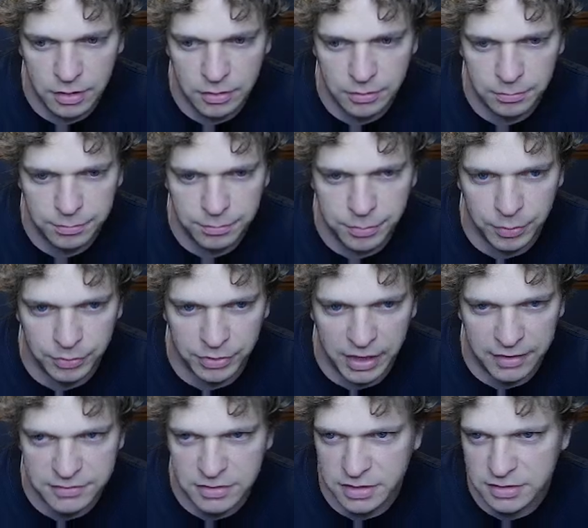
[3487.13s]
both halves
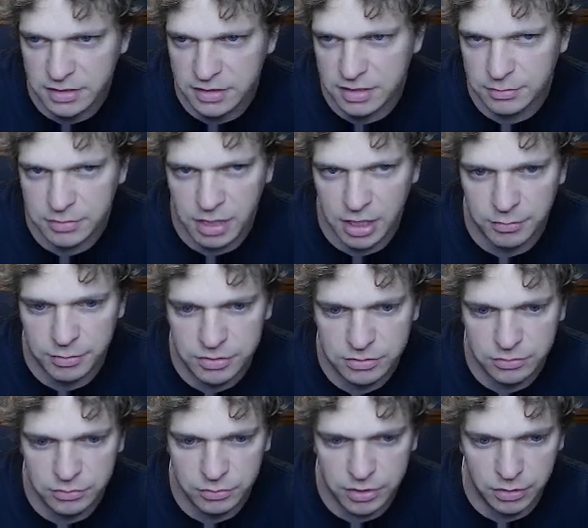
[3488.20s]
of these at the same time, which
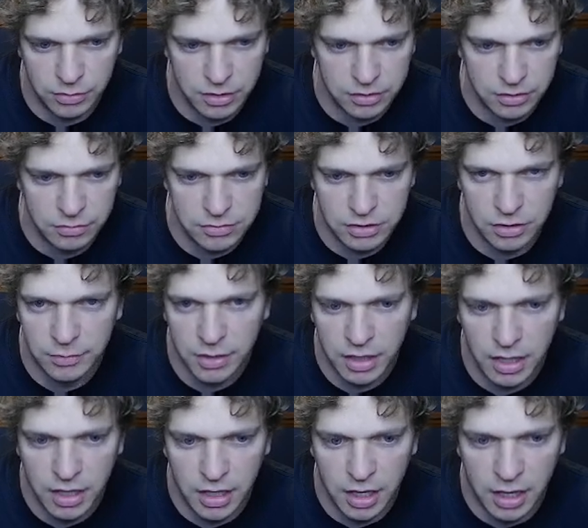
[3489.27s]
we don't want to do. So
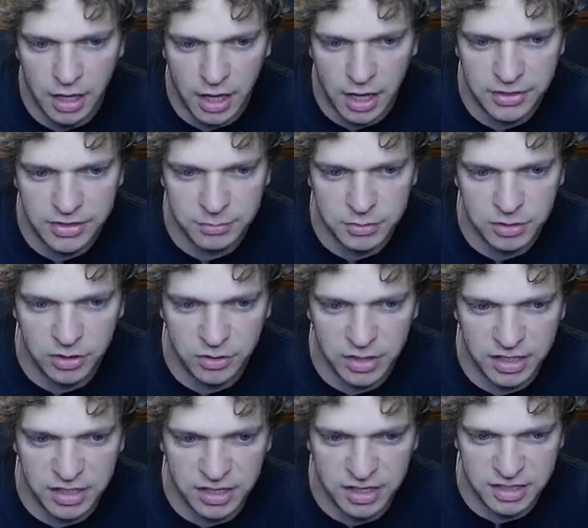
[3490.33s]
I think I'm going to go
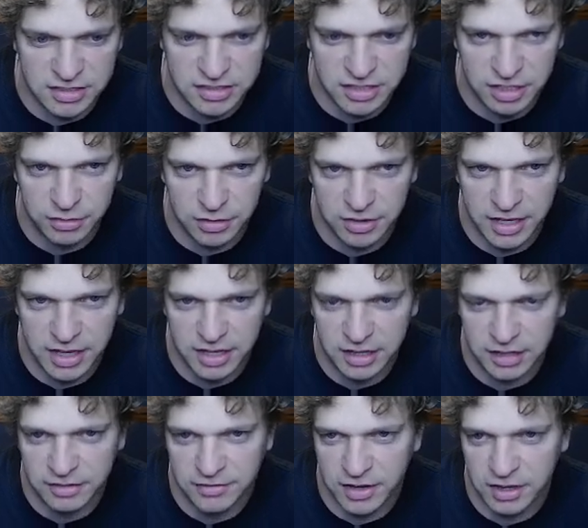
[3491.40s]
ahead and just get rid of that.
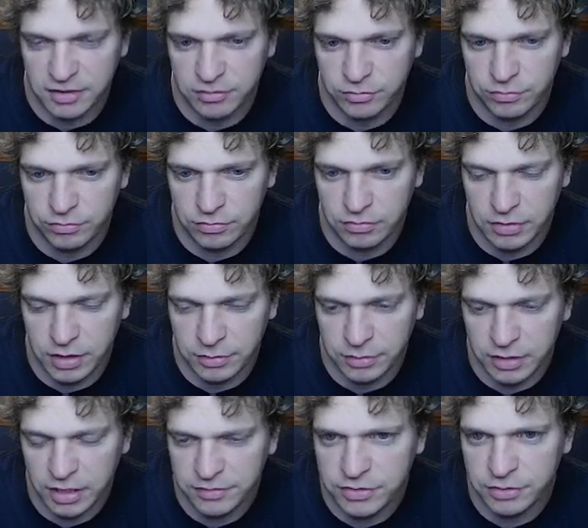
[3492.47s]
If I would
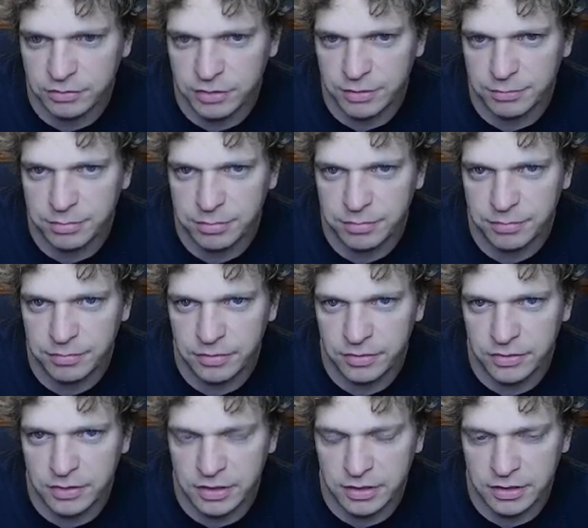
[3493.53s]
love to rip
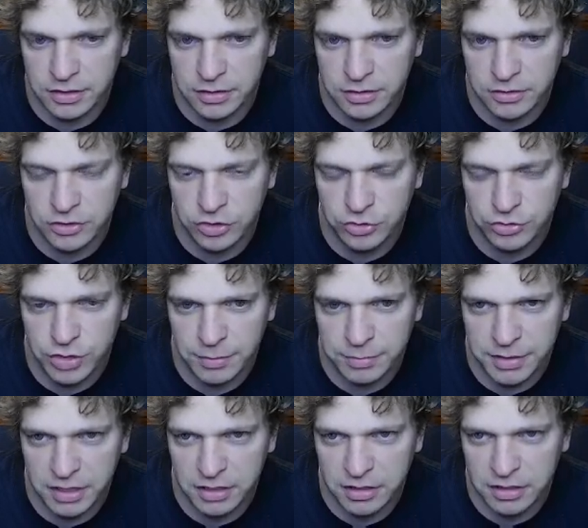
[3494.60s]
the 2-drop
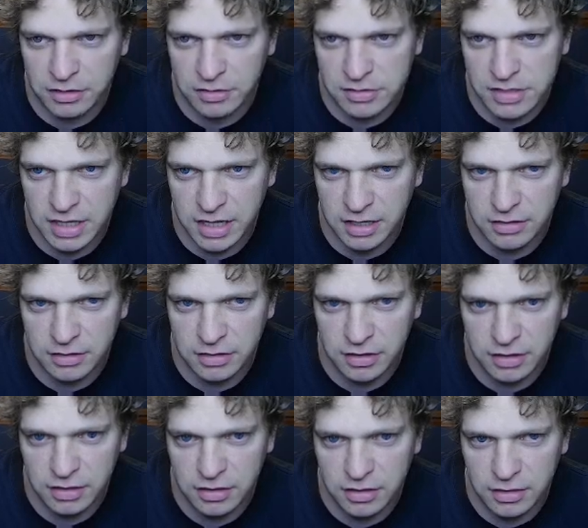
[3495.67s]
that kills that,
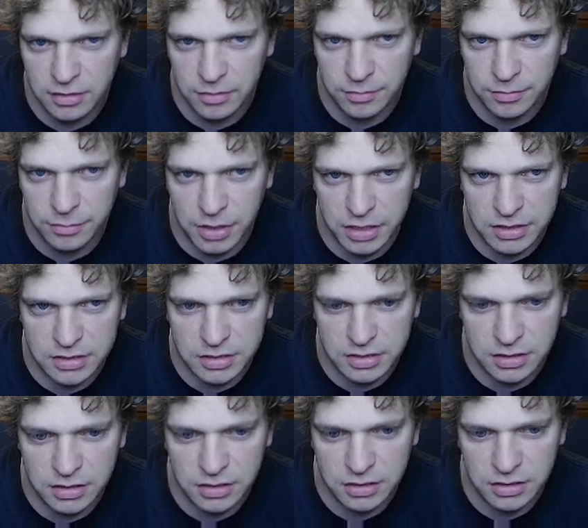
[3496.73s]
but
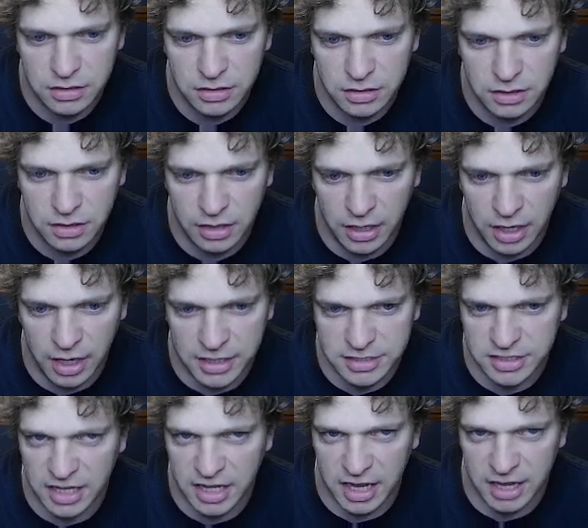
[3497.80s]
I just
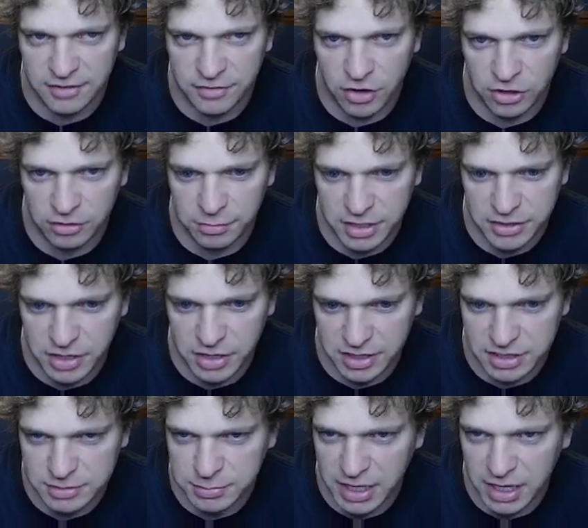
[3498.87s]
can't have all of my
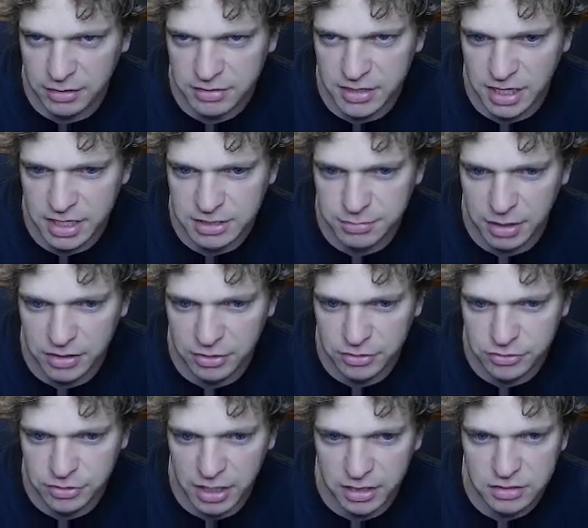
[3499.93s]
dragons be outsized by their
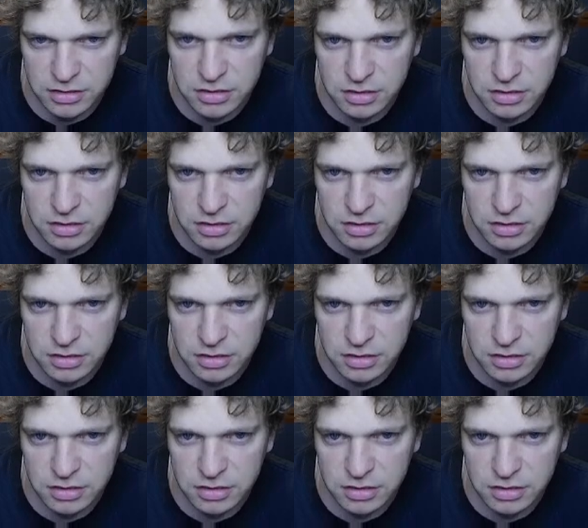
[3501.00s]
dragons.